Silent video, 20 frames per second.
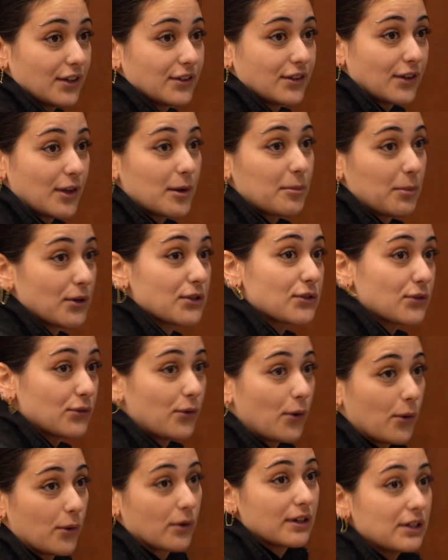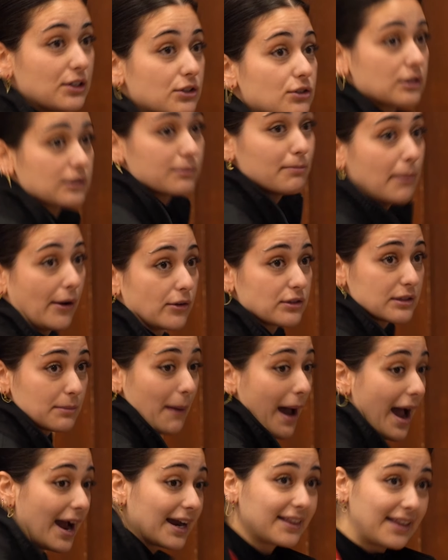However, there's definitely a
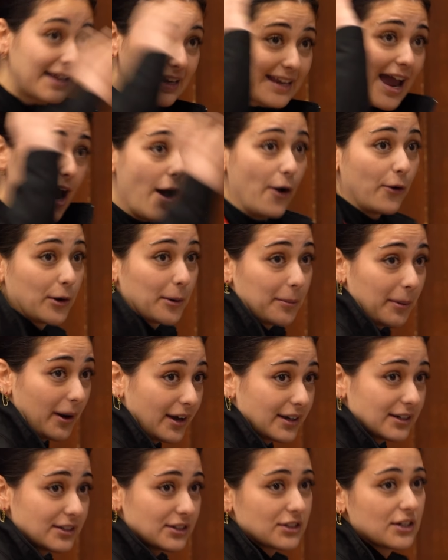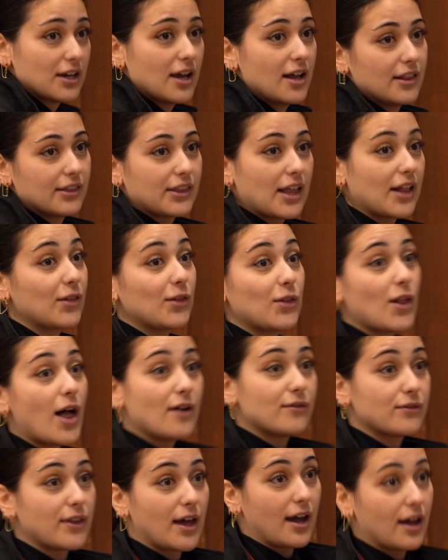hierarchy on which strikes the judges
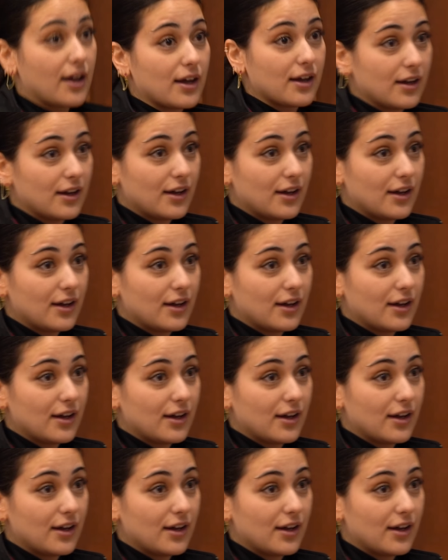decide to call.